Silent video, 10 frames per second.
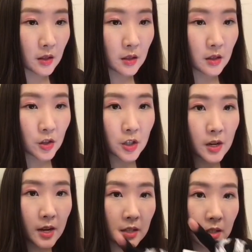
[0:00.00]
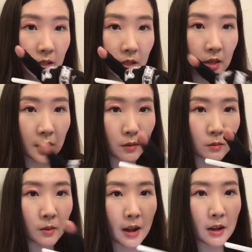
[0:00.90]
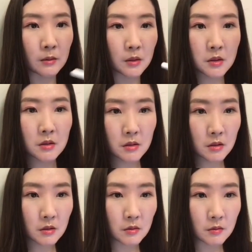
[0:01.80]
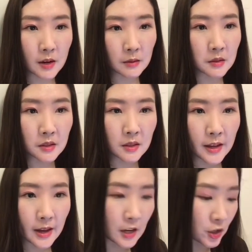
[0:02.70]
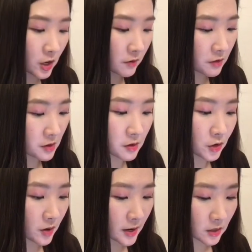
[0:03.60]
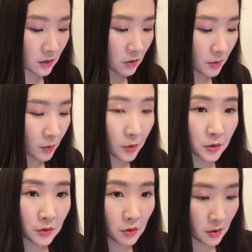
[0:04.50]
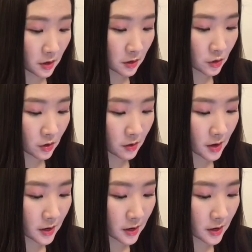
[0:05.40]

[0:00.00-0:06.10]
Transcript: And then she has these like rounded like edge of the dress, so I'm going to go ahead and draw